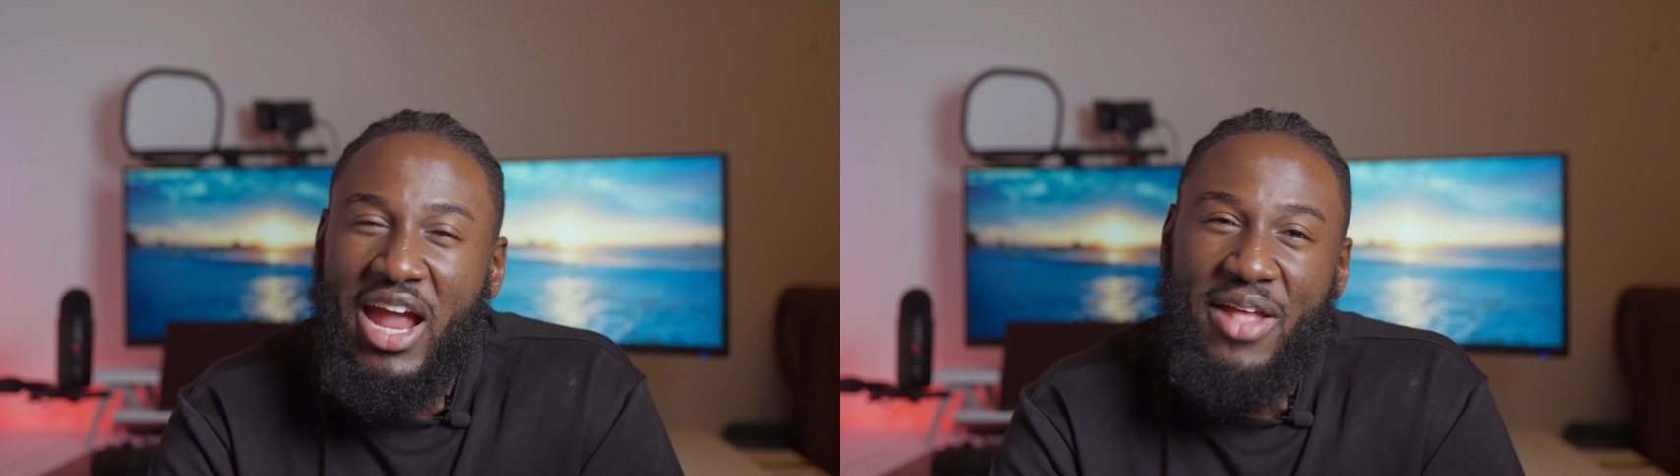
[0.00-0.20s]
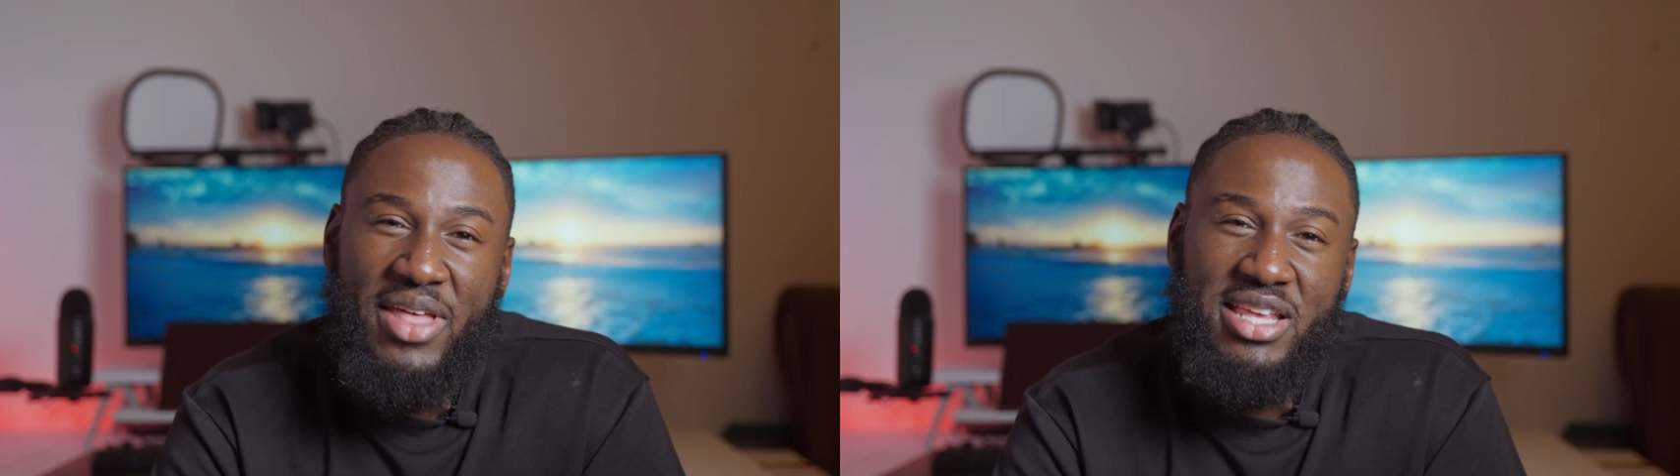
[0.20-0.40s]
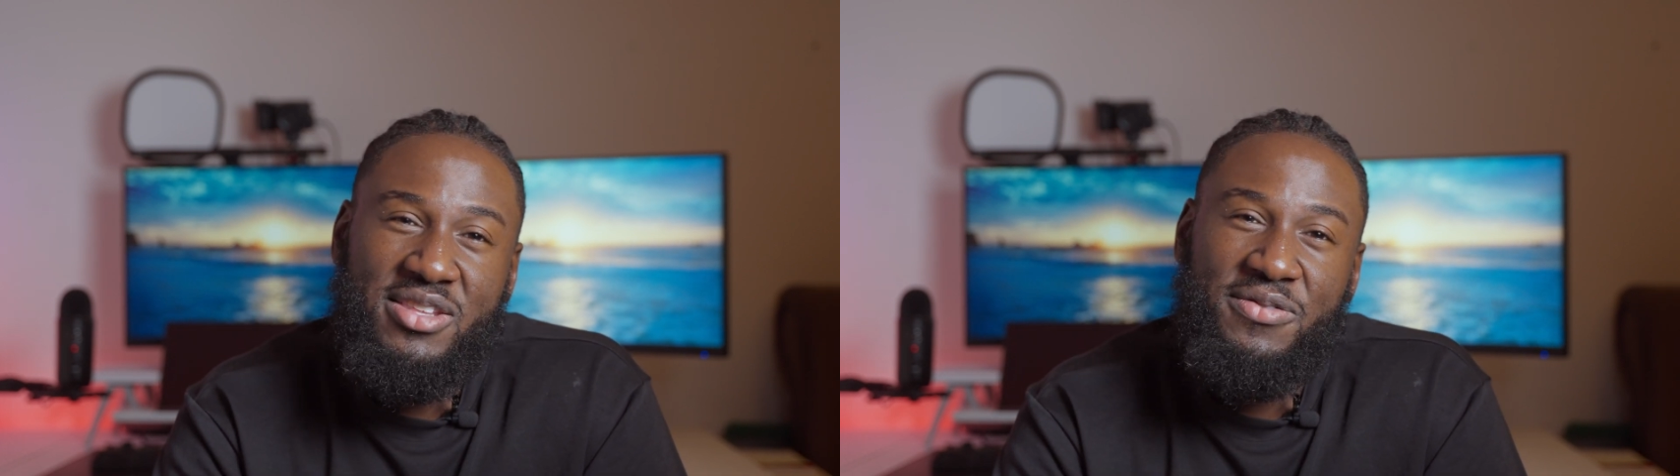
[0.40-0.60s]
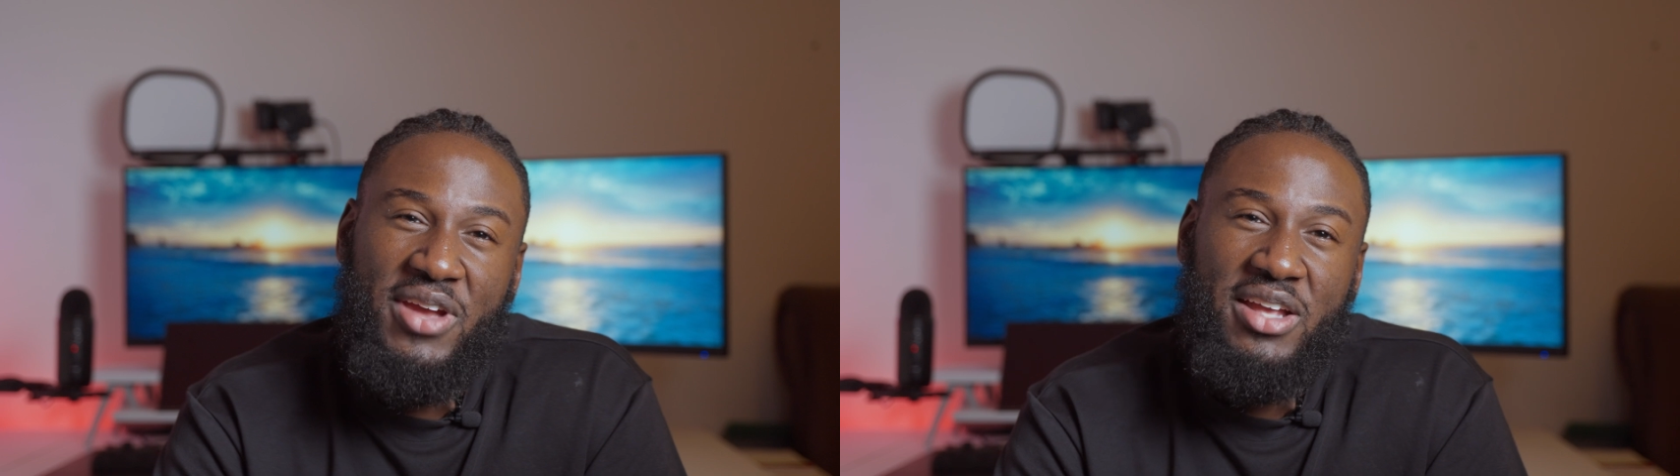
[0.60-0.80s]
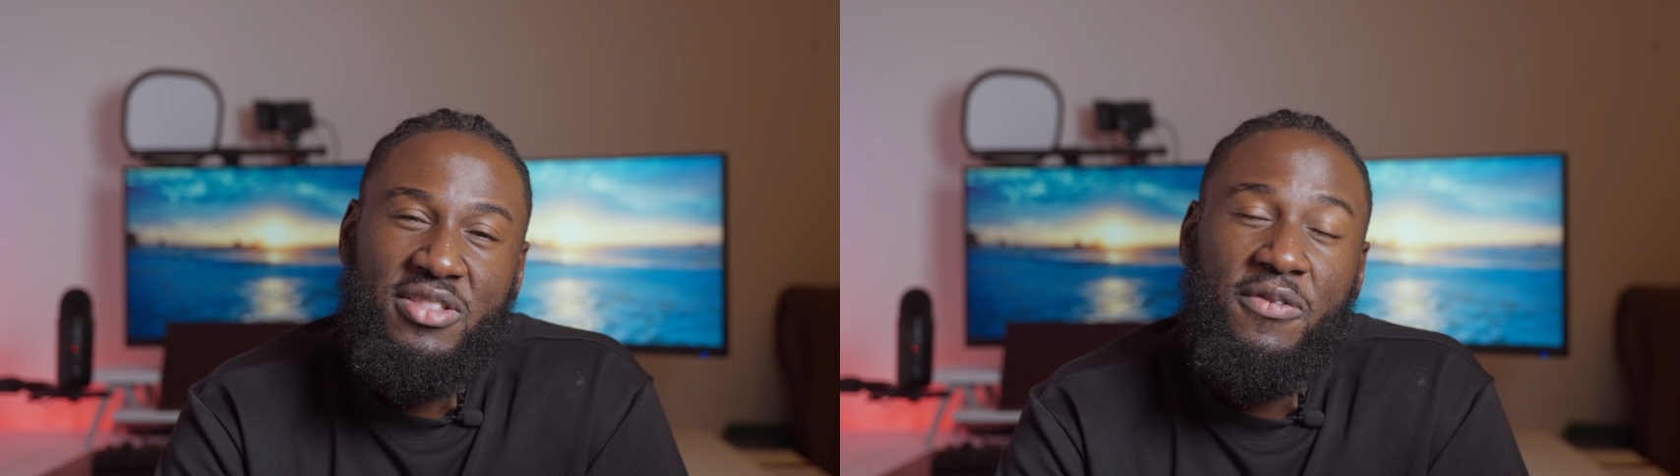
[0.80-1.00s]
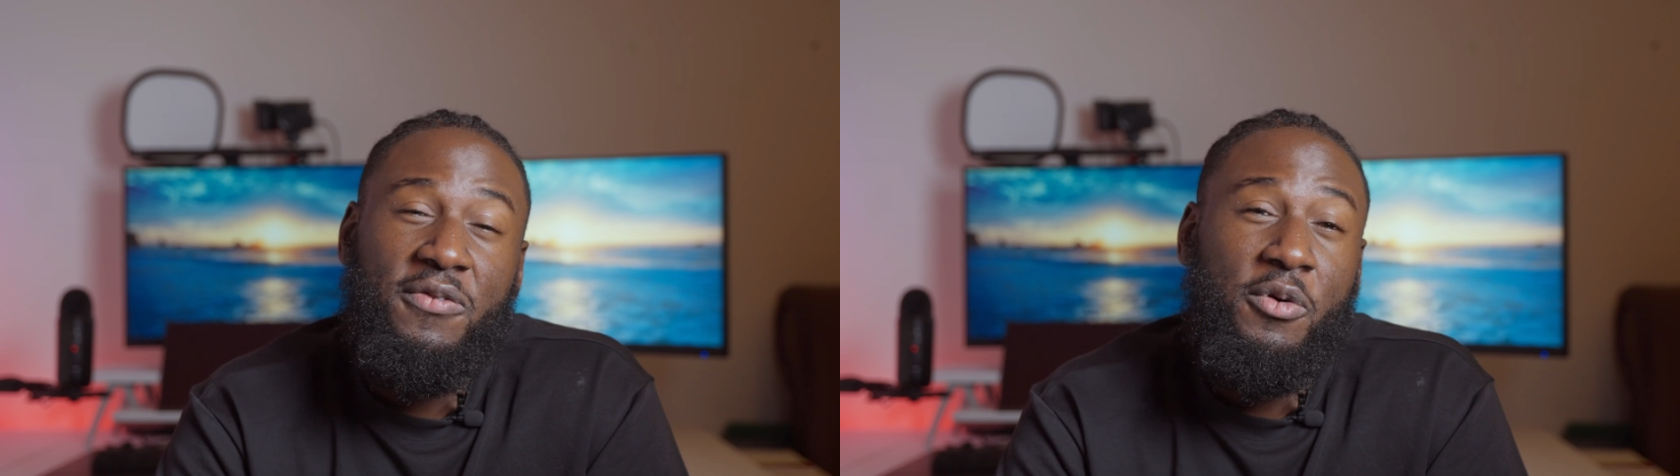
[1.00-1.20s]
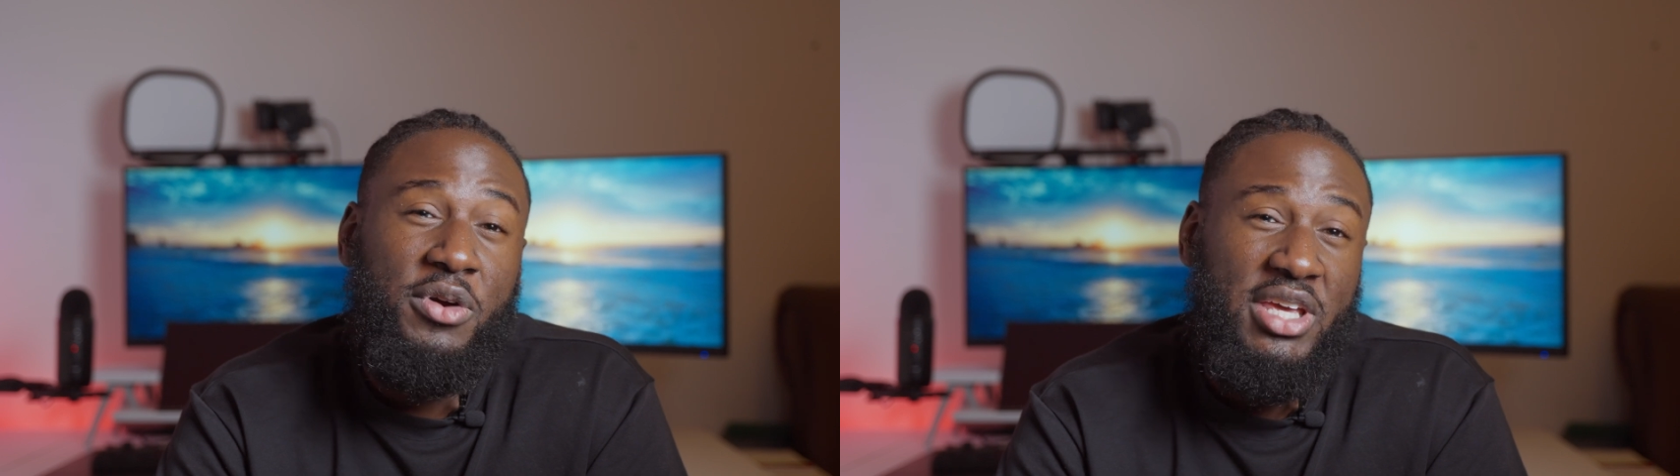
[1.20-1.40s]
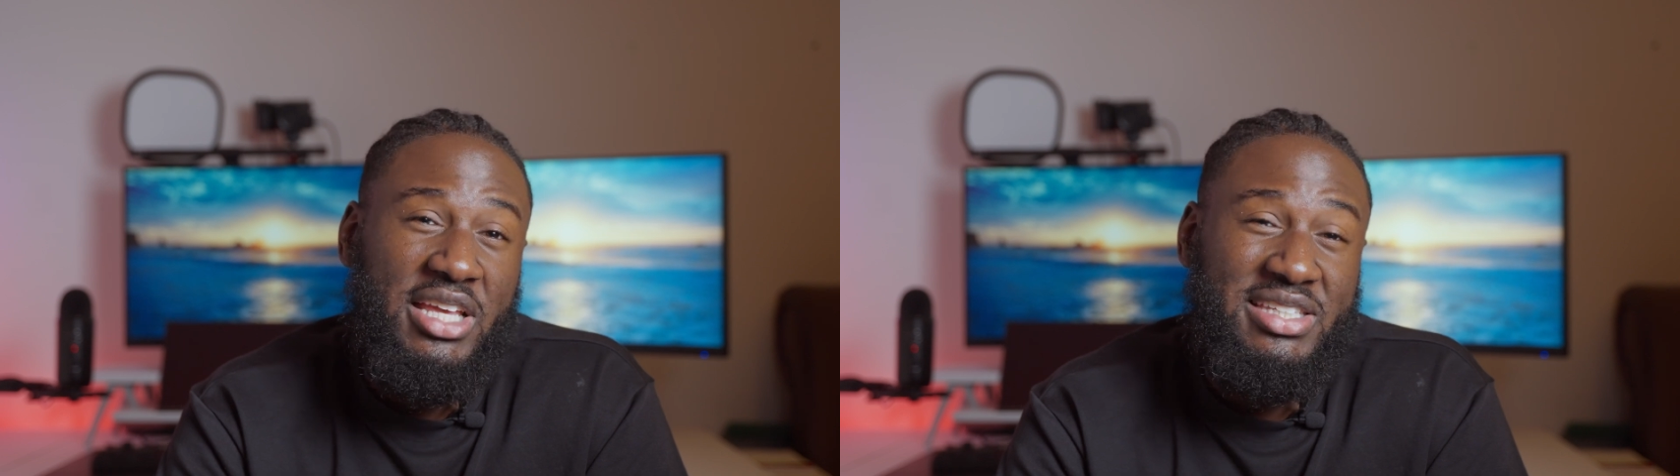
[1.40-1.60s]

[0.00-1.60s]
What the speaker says: and that's the fact that 4K